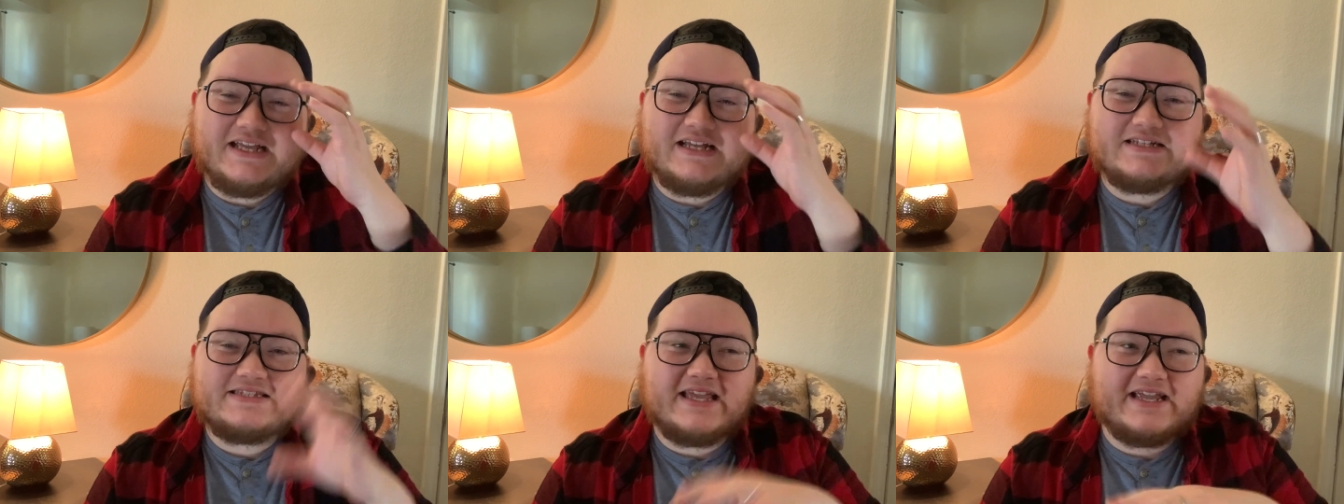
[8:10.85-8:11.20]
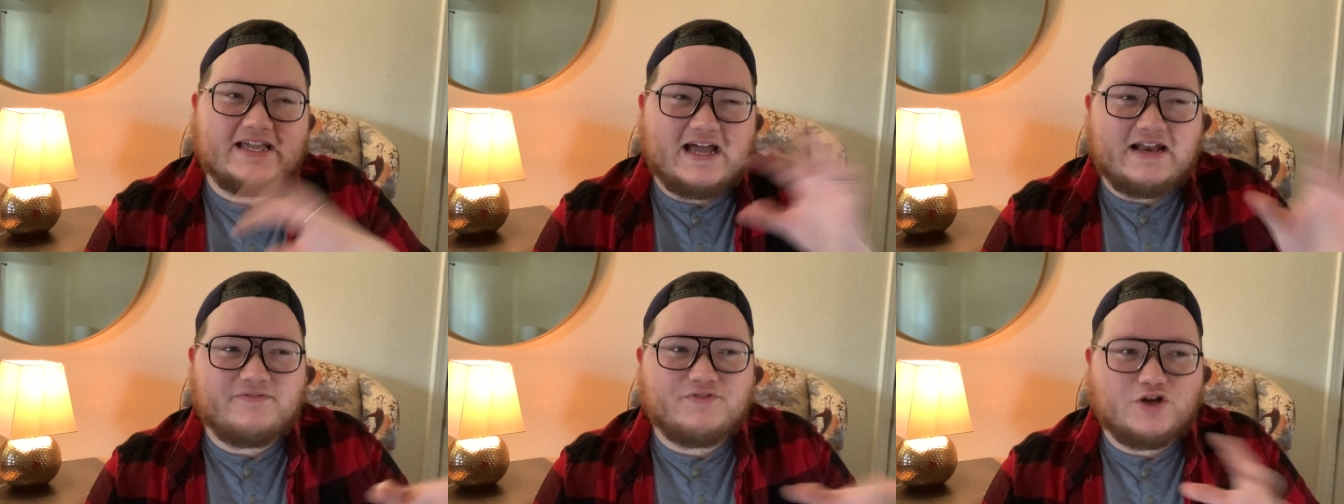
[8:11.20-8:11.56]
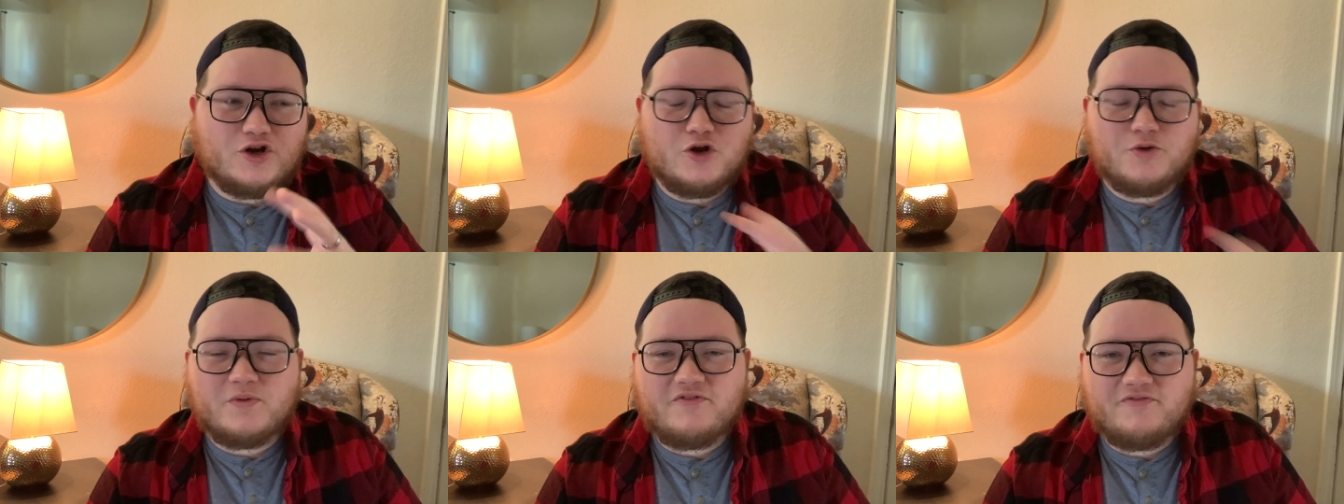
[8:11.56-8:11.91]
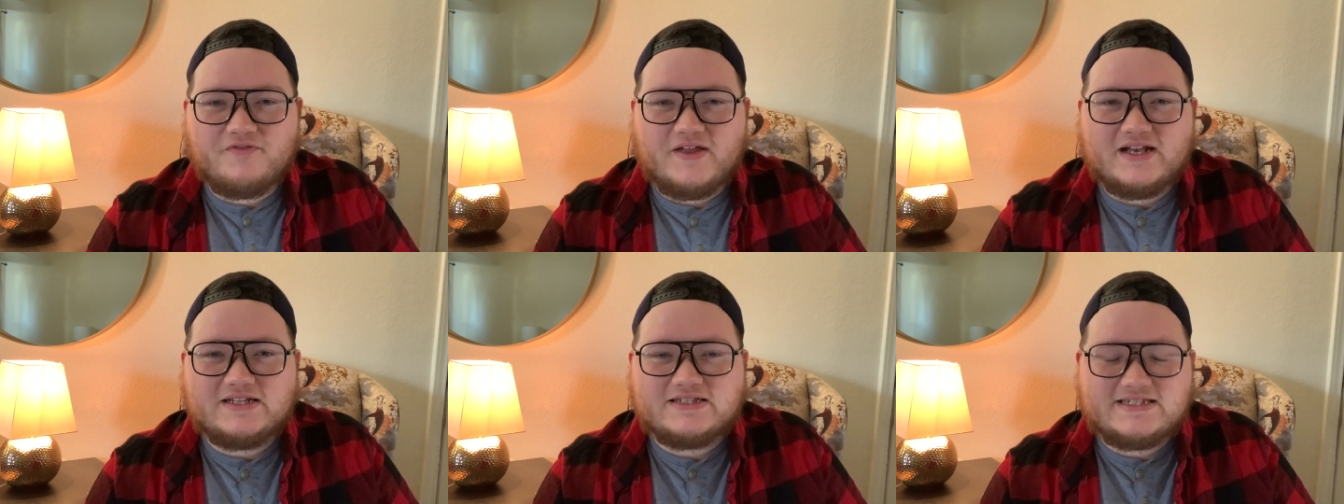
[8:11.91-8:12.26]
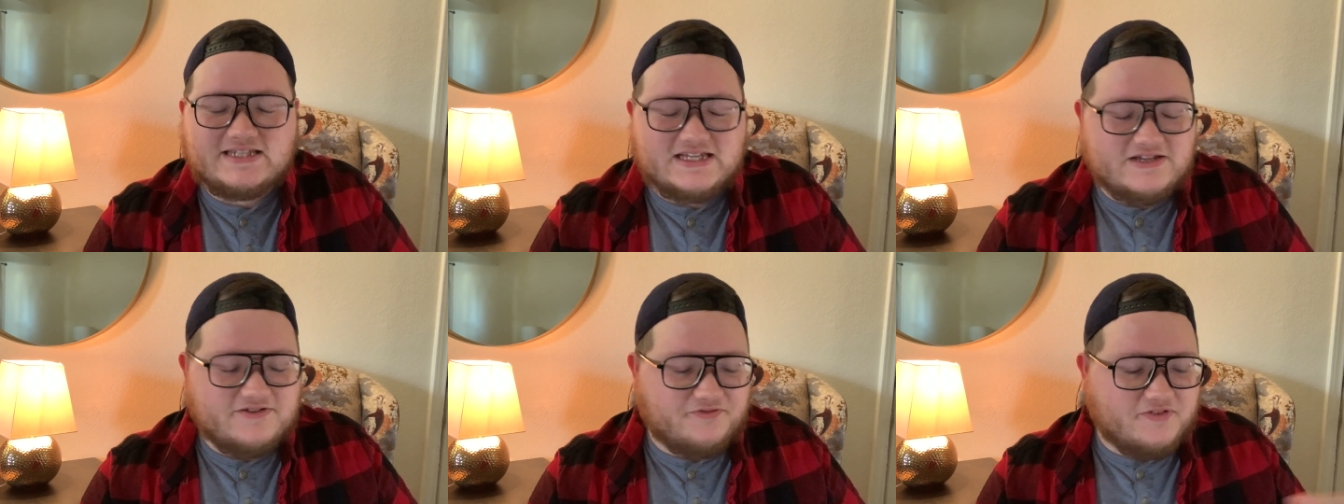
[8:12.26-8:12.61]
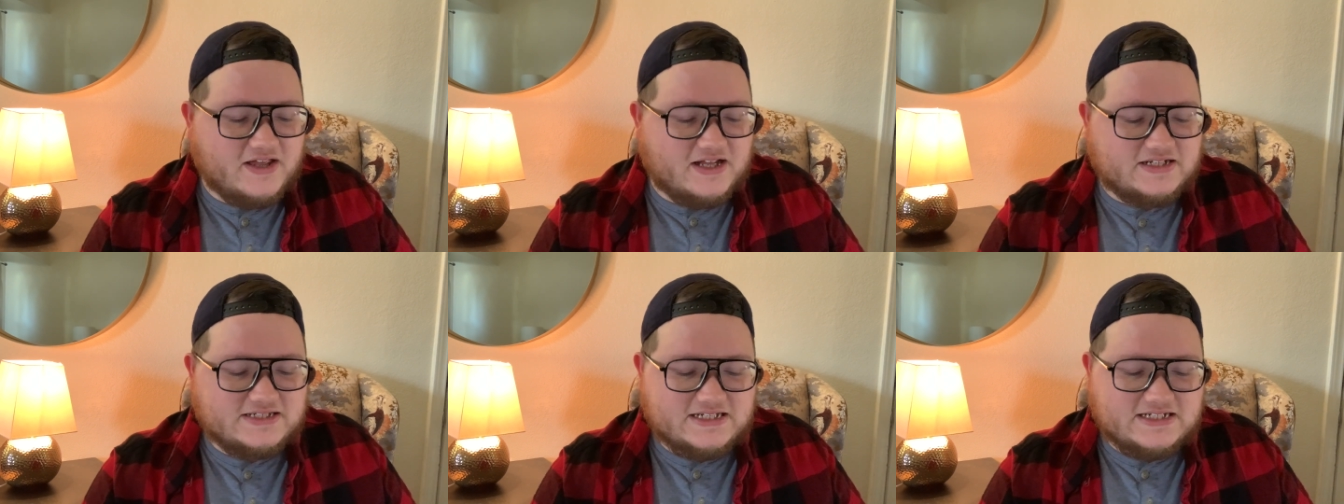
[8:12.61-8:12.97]
It's like kind of an urban fantasy
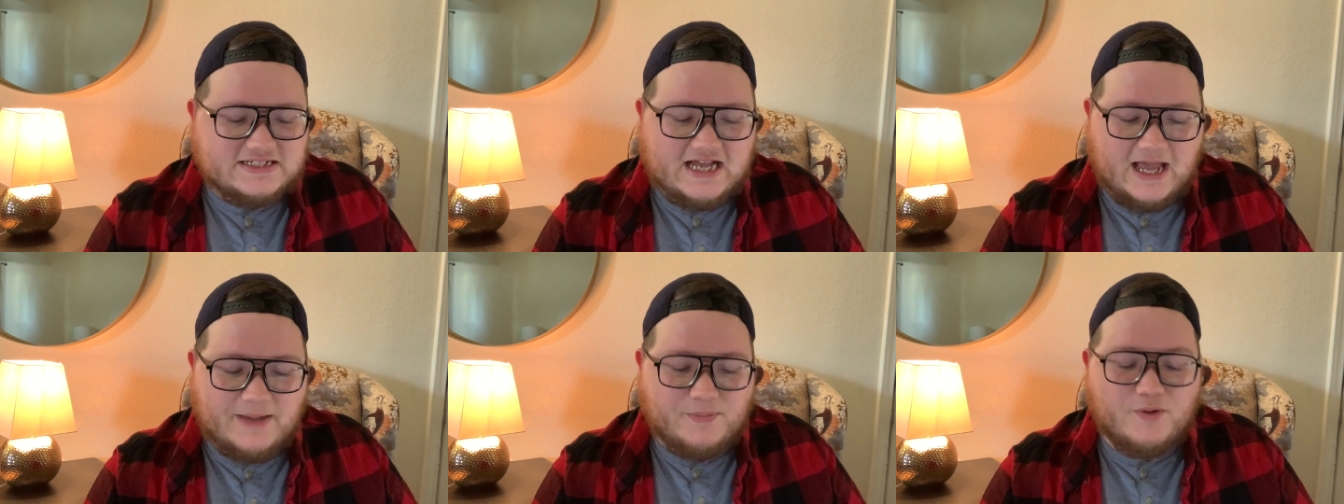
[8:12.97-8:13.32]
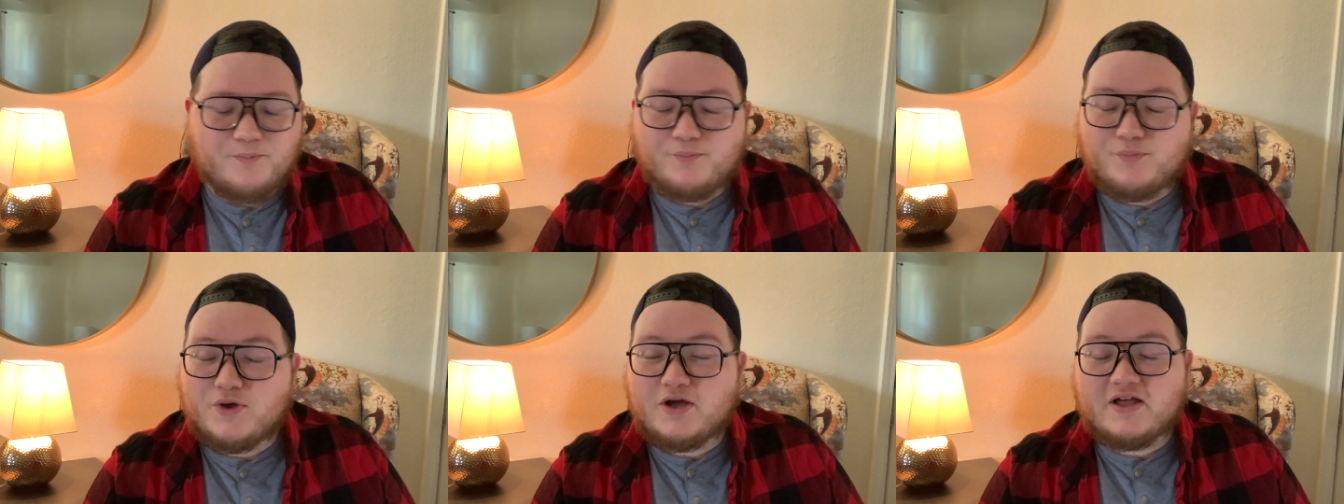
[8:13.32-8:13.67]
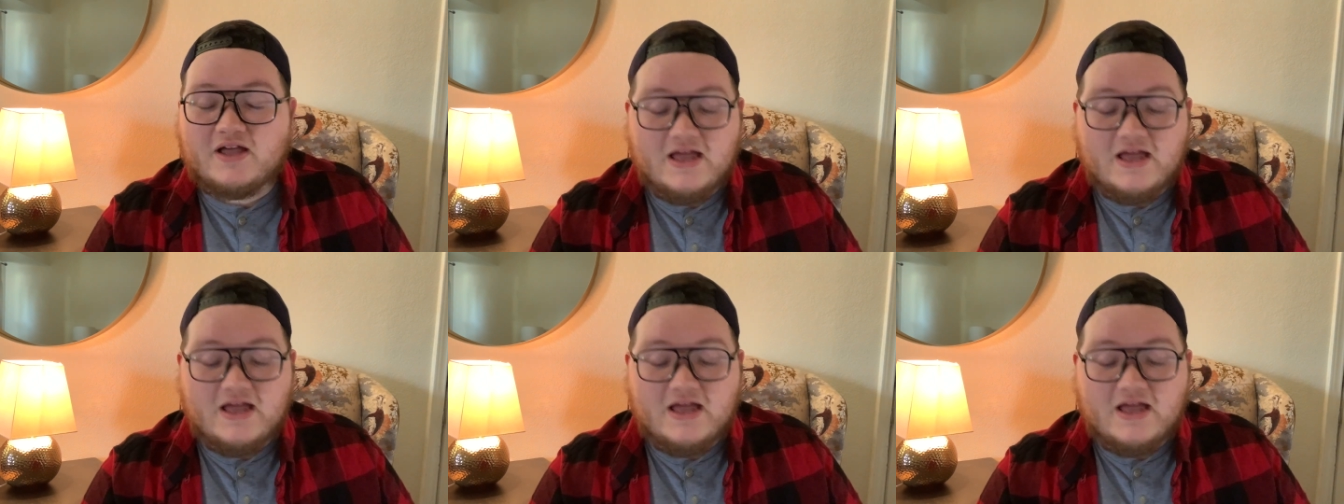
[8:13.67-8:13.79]
type of book.